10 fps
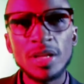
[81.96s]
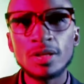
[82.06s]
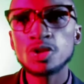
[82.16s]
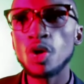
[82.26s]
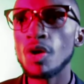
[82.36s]

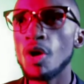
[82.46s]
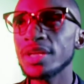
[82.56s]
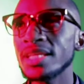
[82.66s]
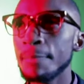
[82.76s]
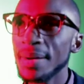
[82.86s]
don't talk
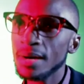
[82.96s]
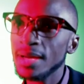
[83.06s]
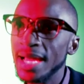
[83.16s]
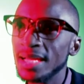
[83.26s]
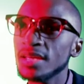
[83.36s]
only about
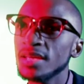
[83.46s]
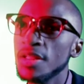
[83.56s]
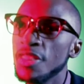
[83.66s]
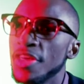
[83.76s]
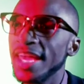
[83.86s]

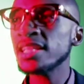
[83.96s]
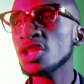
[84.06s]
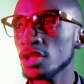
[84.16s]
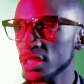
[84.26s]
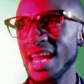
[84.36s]
like the it
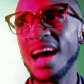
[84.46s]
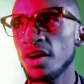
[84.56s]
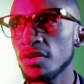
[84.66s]
girls now.